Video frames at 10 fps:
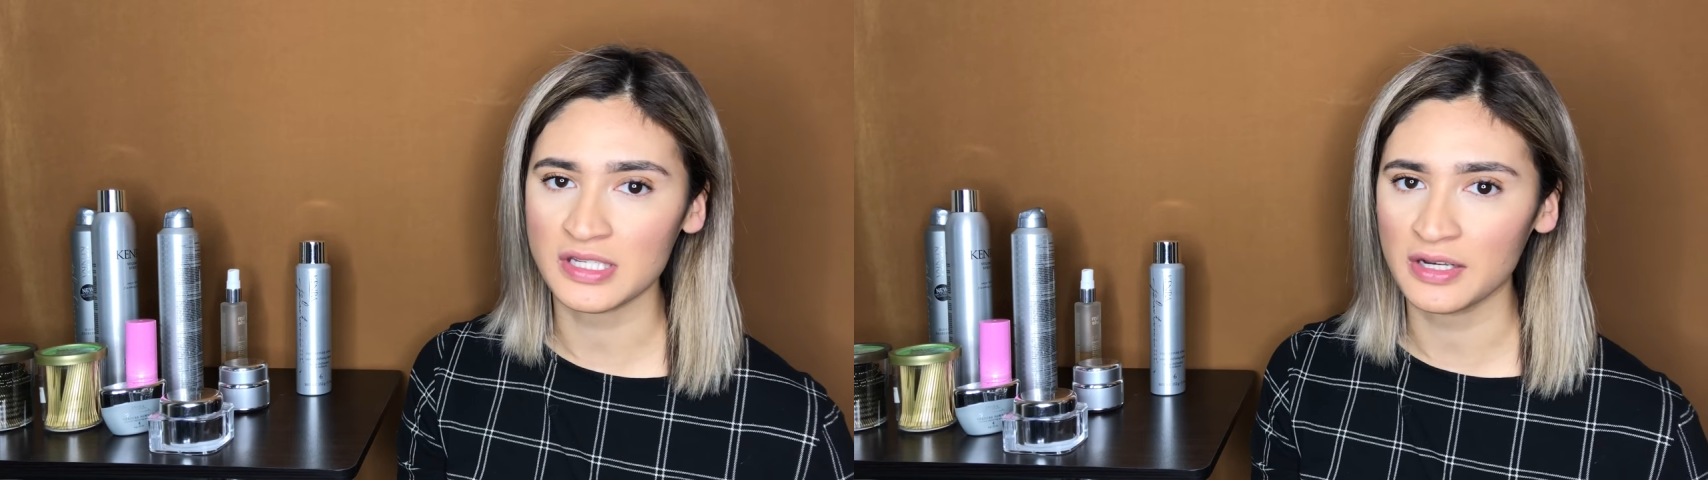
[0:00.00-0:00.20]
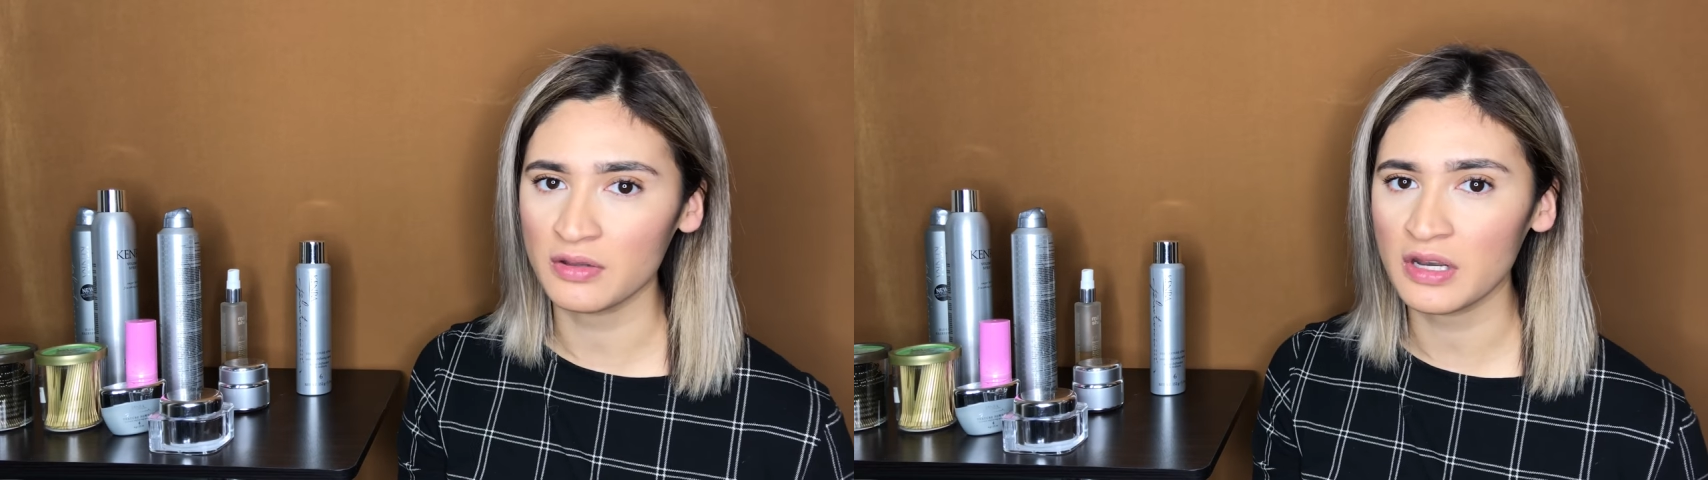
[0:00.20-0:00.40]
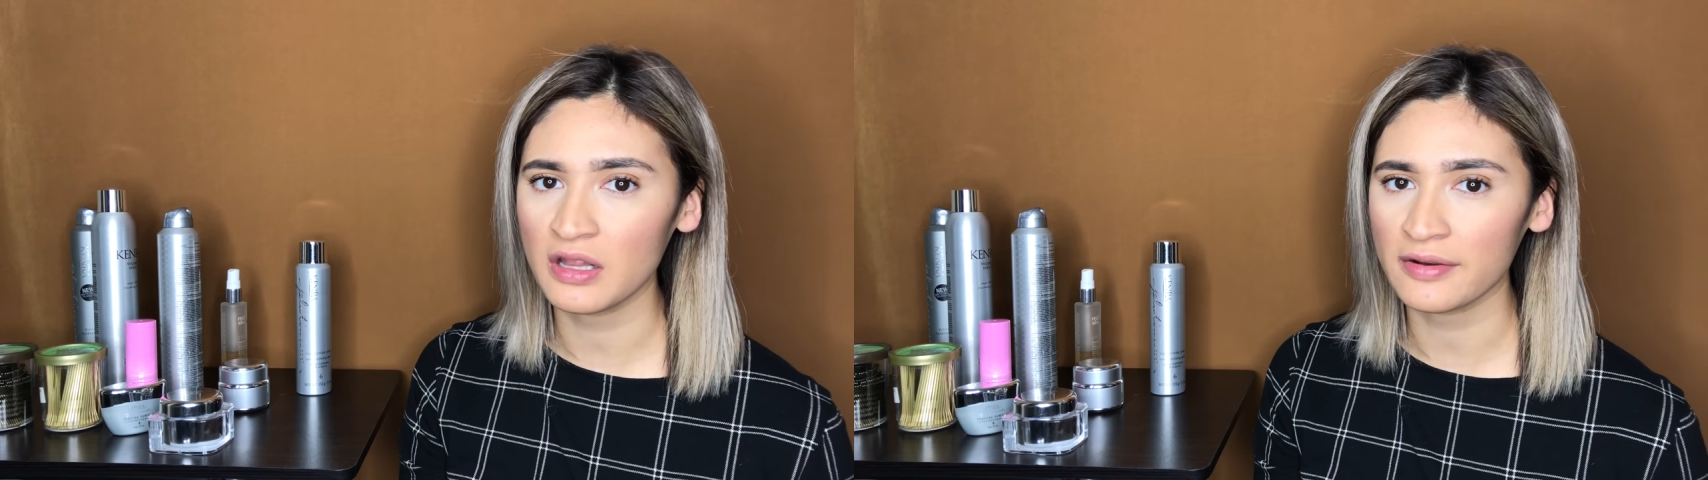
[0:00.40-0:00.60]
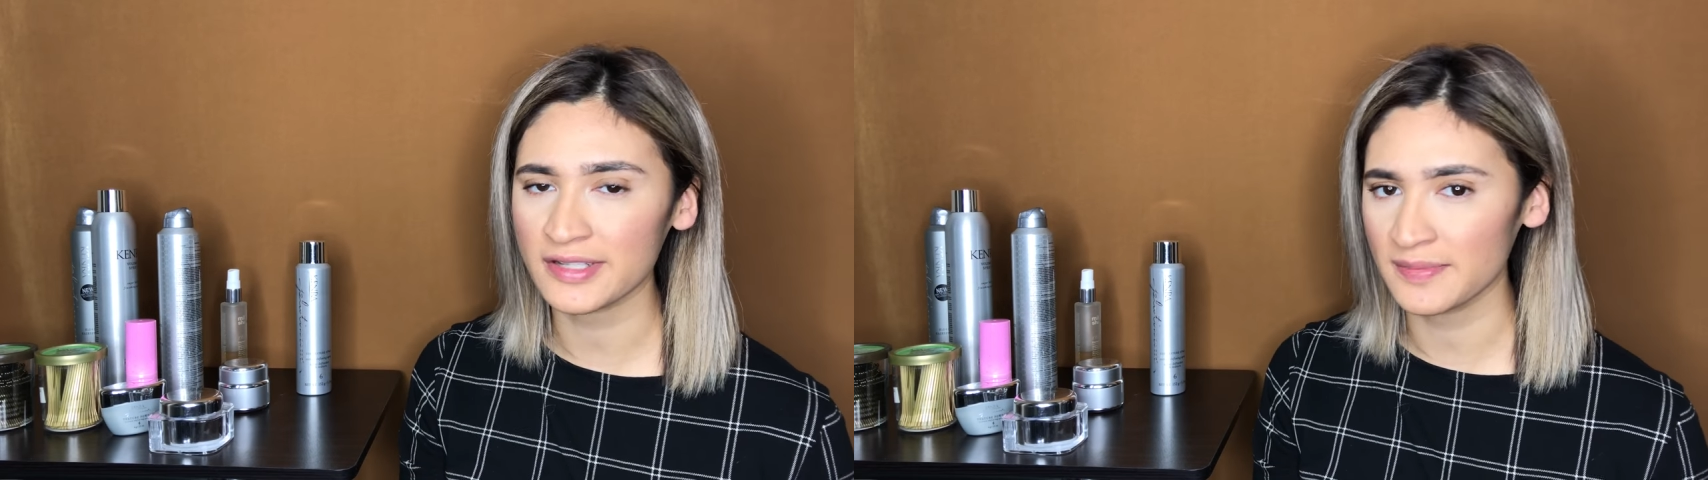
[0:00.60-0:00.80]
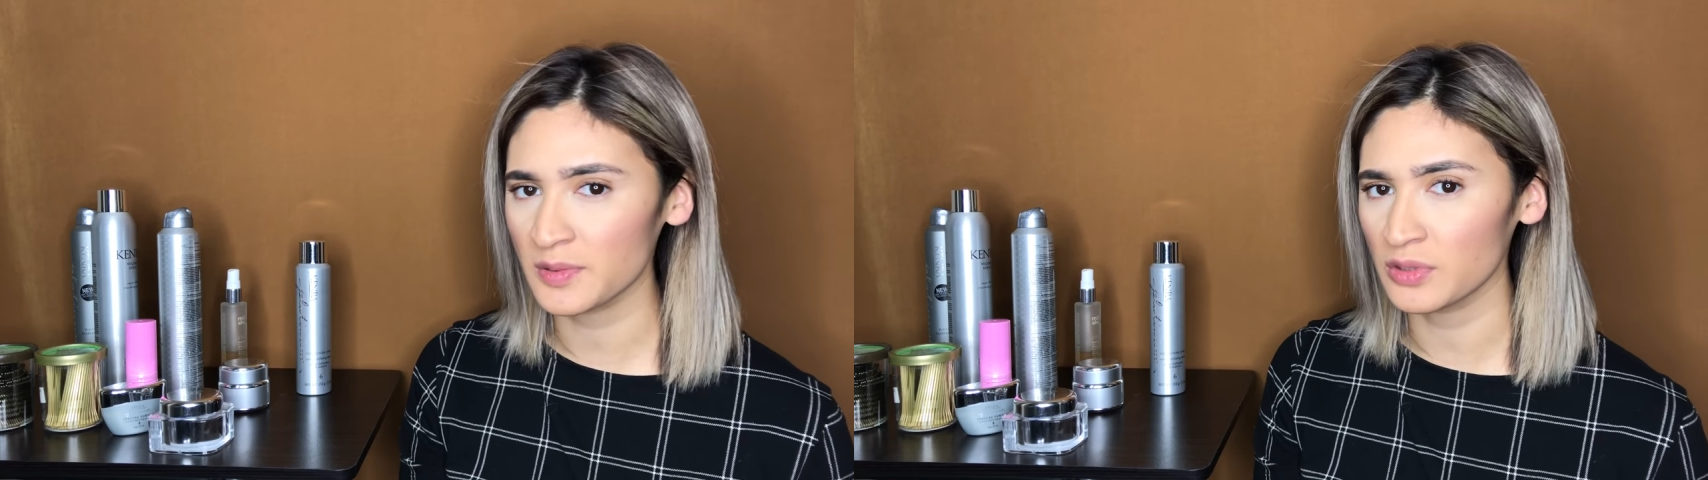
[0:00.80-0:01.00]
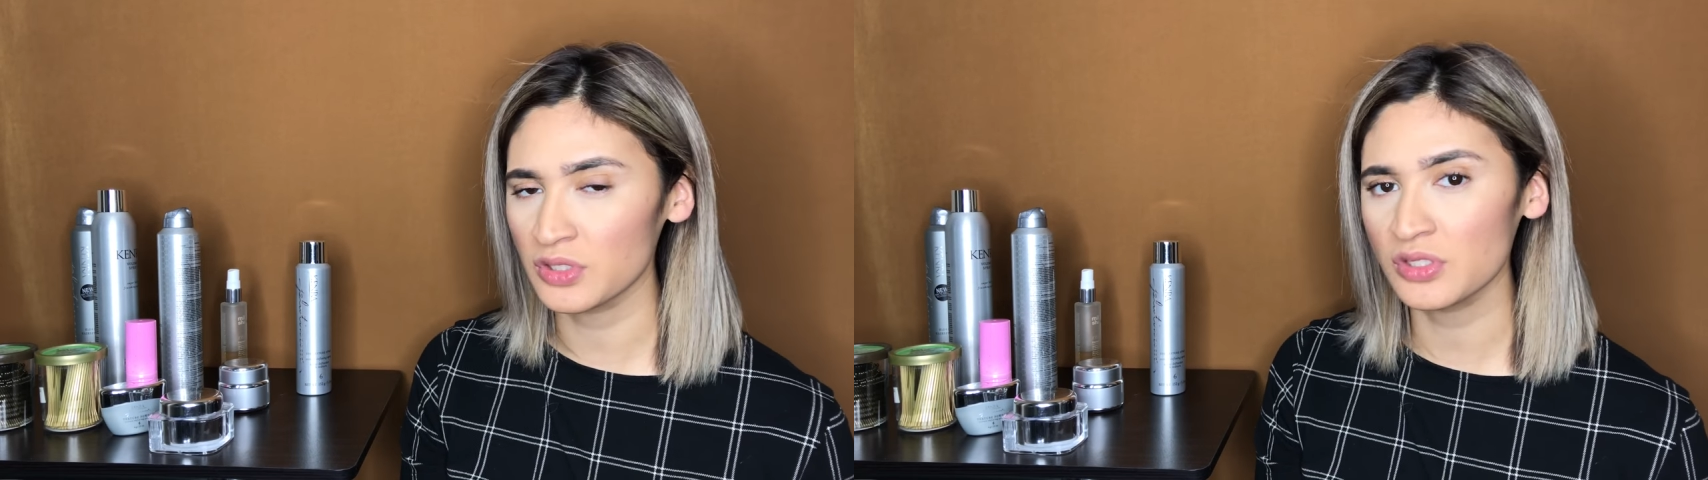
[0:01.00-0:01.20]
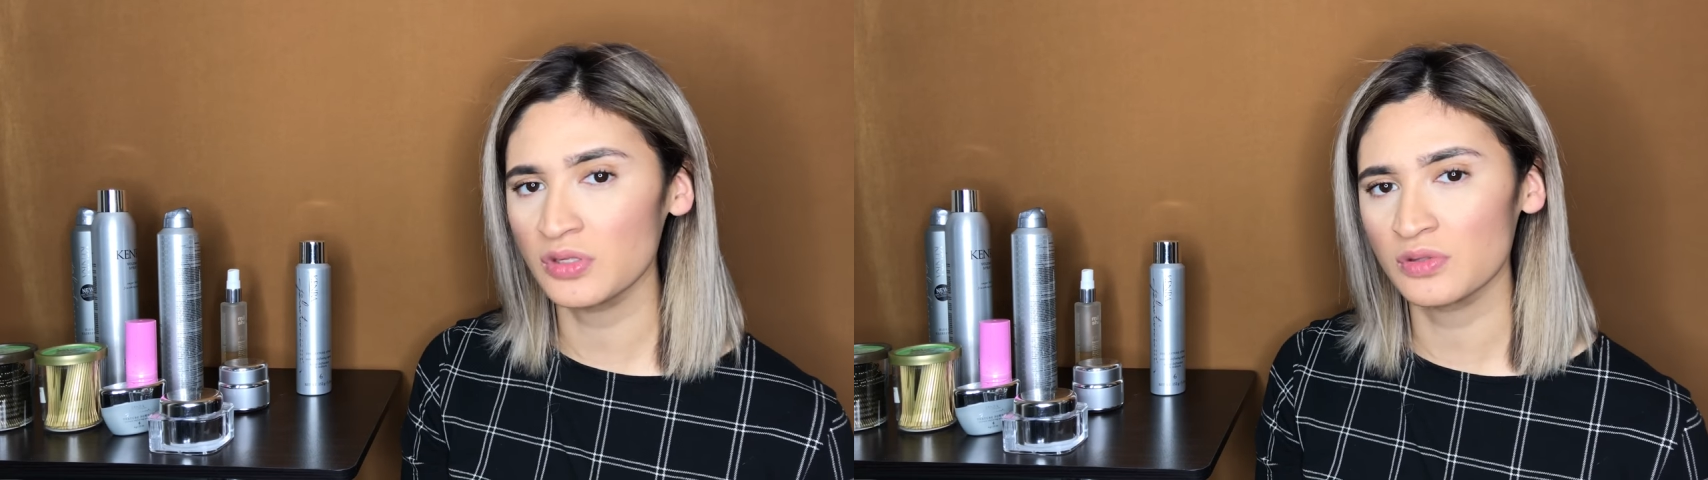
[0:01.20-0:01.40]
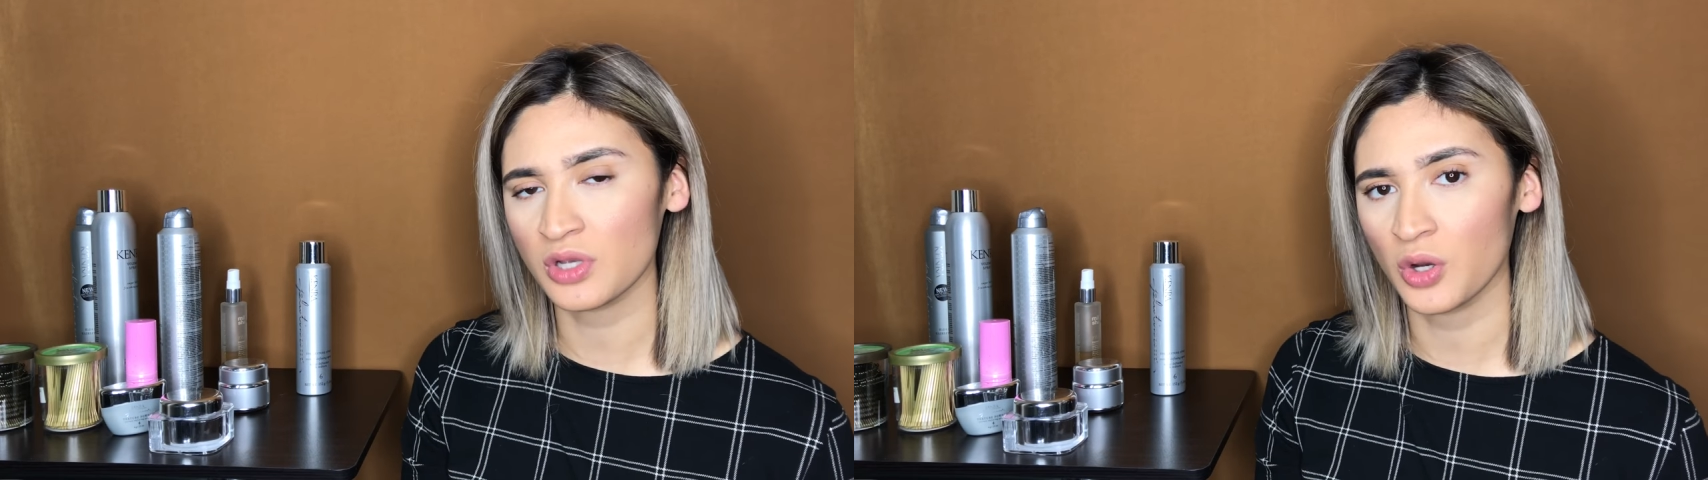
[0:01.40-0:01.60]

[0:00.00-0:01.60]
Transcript: I know that a lot of times we'll just use